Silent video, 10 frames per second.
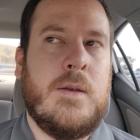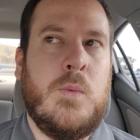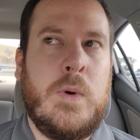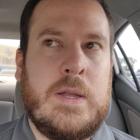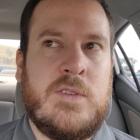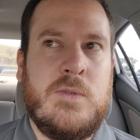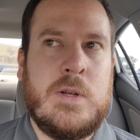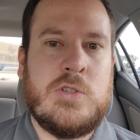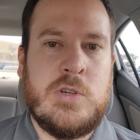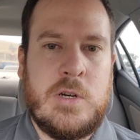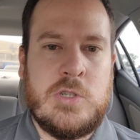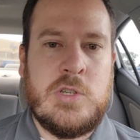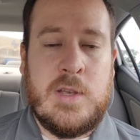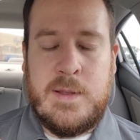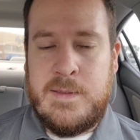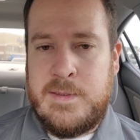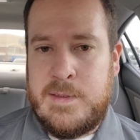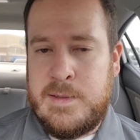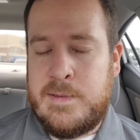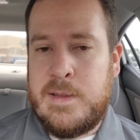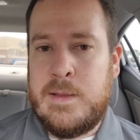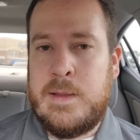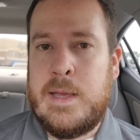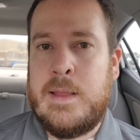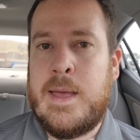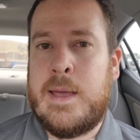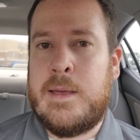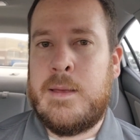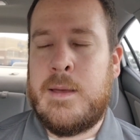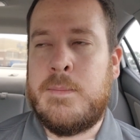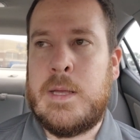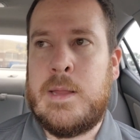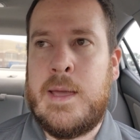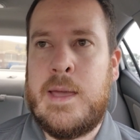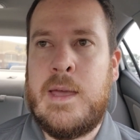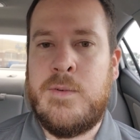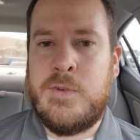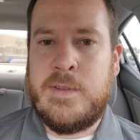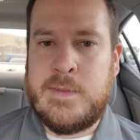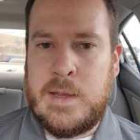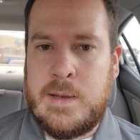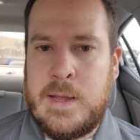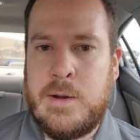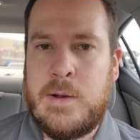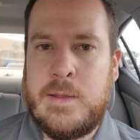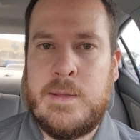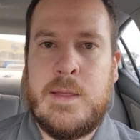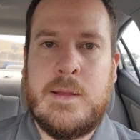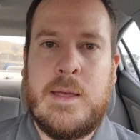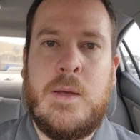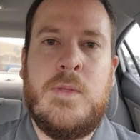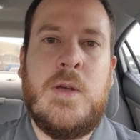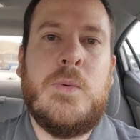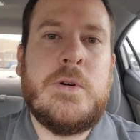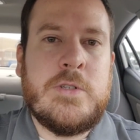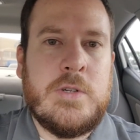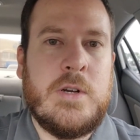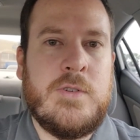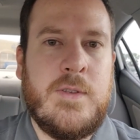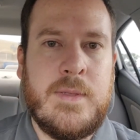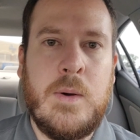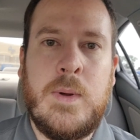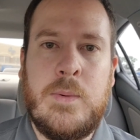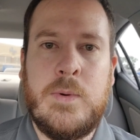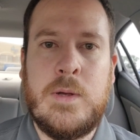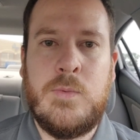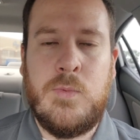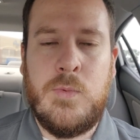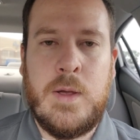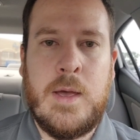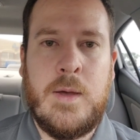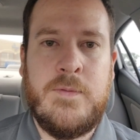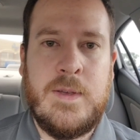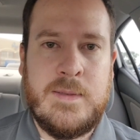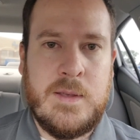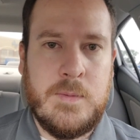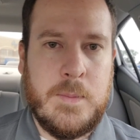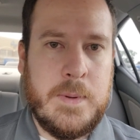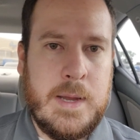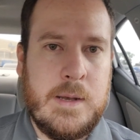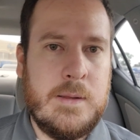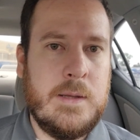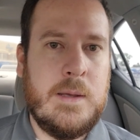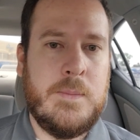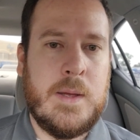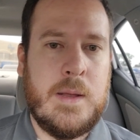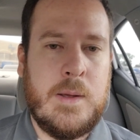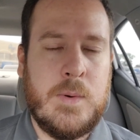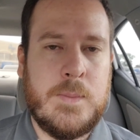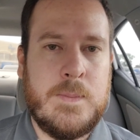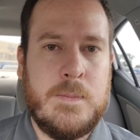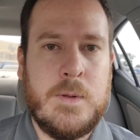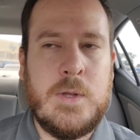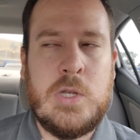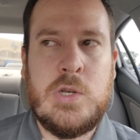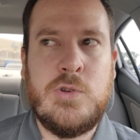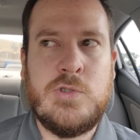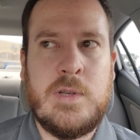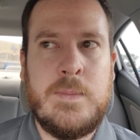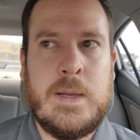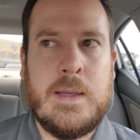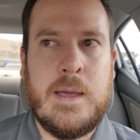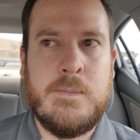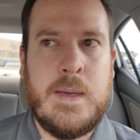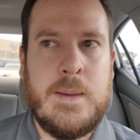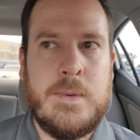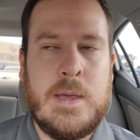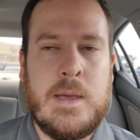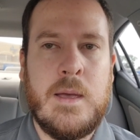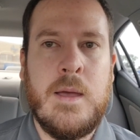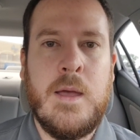went to a church consistently, like, I mean, like every Sunday or anything like that. There were churches that we would visit repeatedly, but it would usually be like maybe